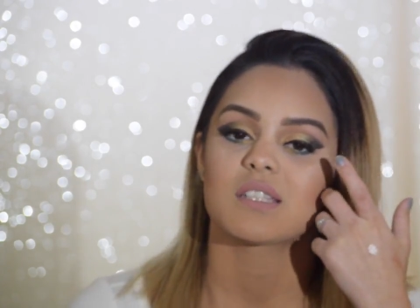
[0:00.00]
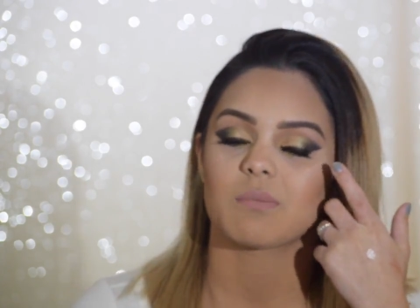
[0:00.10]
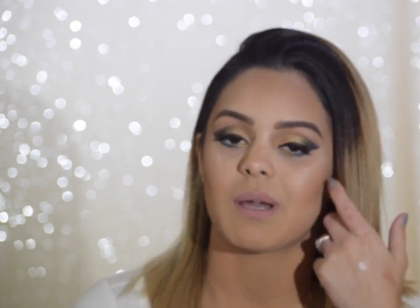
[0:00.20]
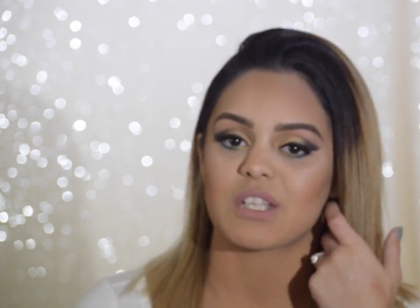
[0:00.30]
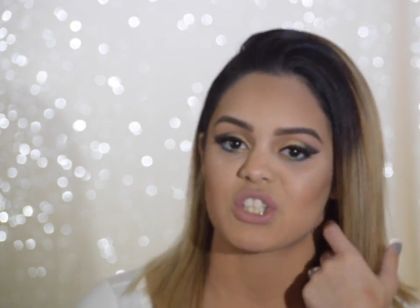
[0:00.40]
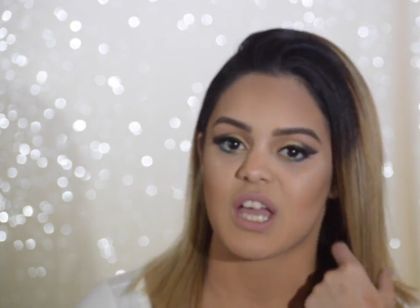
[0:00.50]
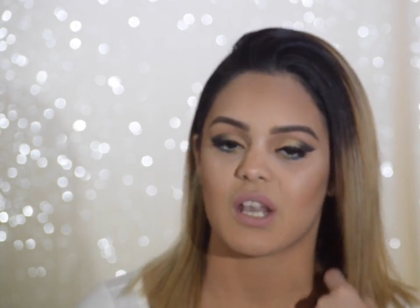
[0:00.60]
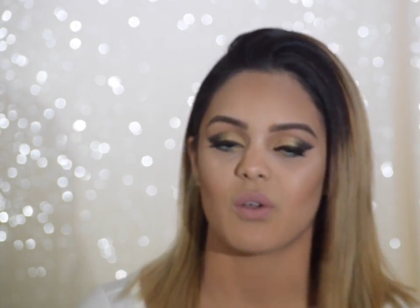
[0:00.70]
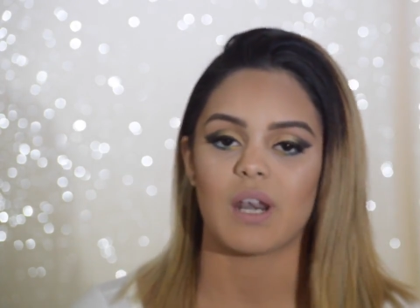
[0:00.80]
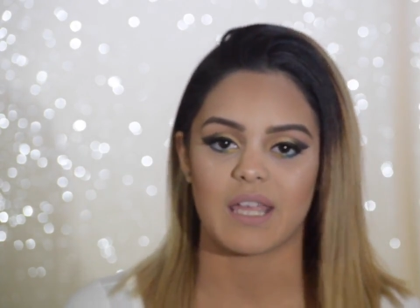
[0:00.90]
to my
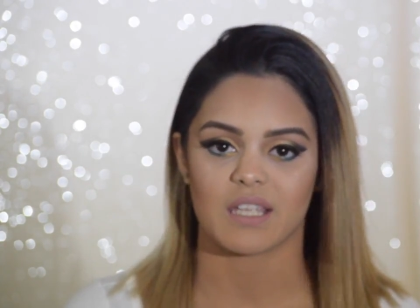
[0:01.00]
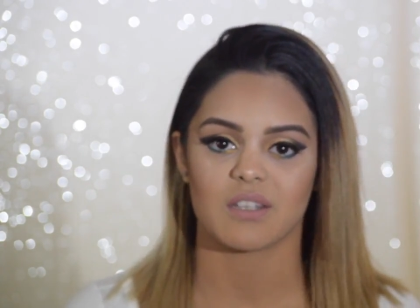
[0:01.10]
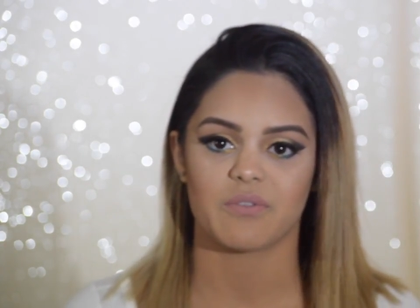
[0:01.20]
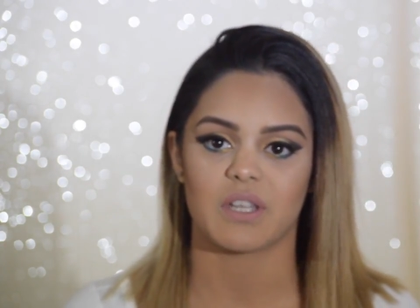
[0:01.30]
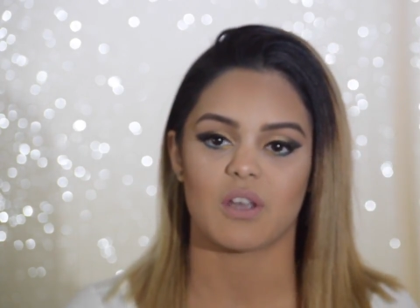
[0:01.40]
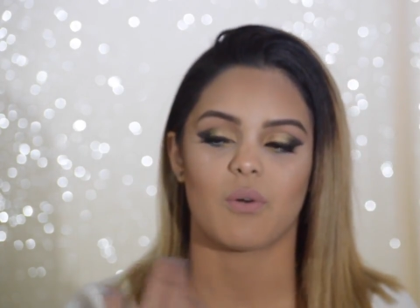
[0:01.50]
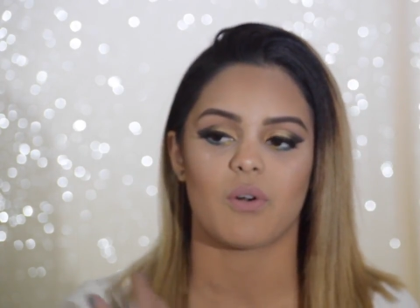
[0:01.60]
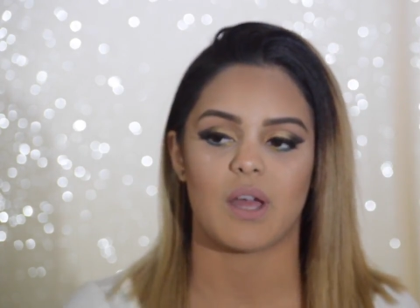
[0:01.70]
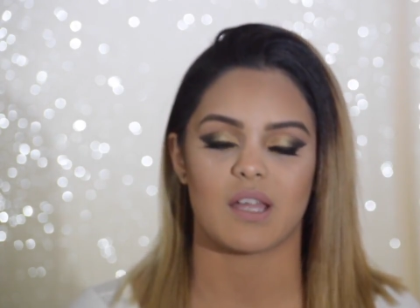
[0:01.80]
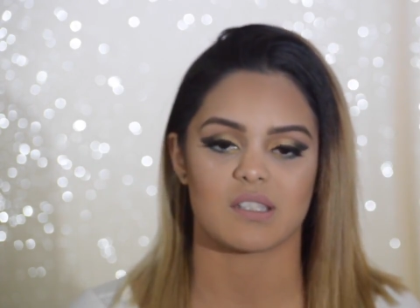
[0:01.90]
channel, liking the video
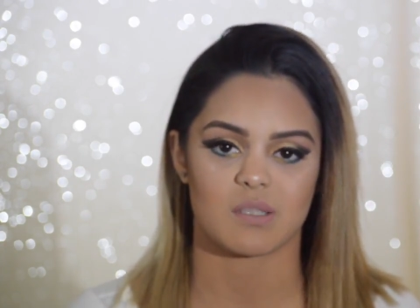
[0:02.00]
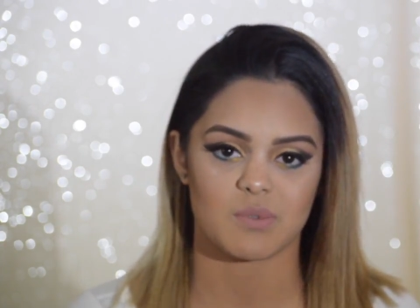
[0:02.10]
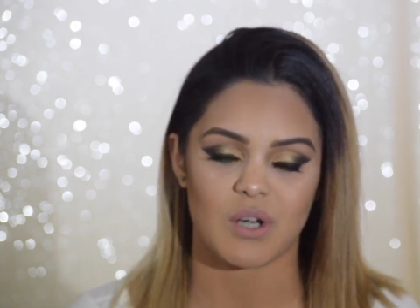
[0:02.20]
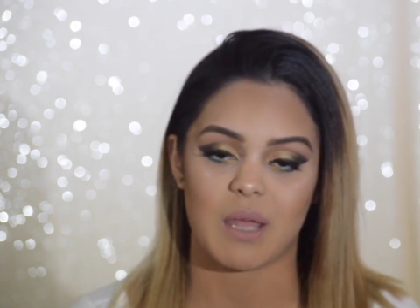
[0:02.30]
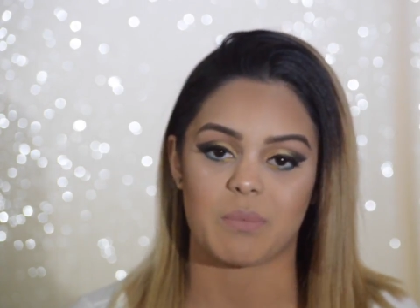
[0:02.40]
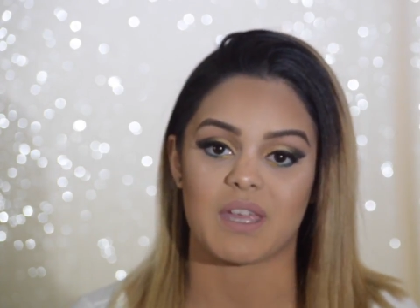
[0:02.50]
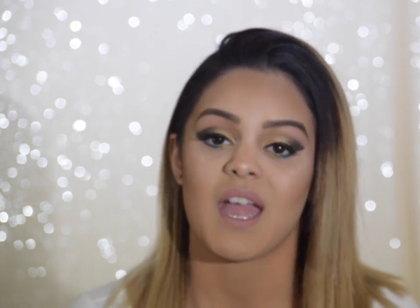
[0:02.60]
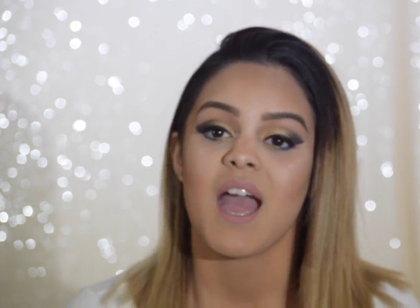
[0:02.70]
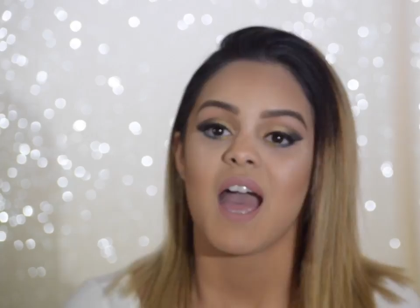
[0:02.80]
and subscribing,